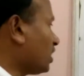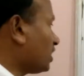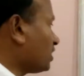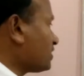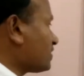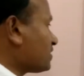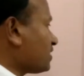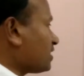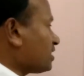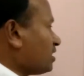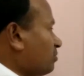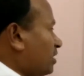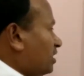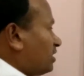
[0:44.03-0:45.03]
And this is
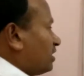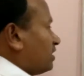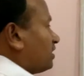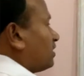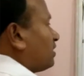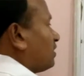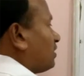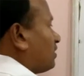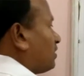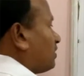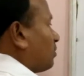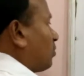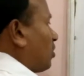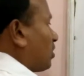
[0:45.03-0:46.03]
nothing but
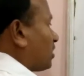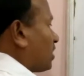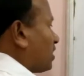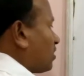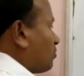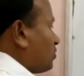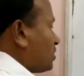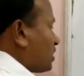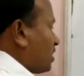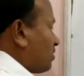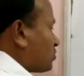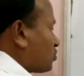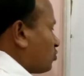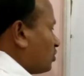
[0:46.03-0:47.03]
the block diagram which I
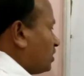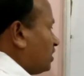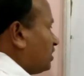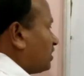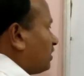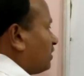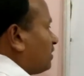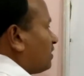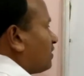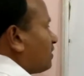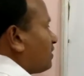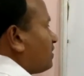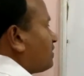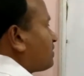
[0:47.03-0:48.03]
have shown here
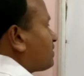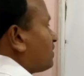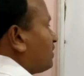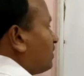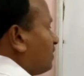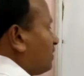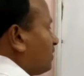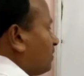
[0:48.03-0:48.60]
is a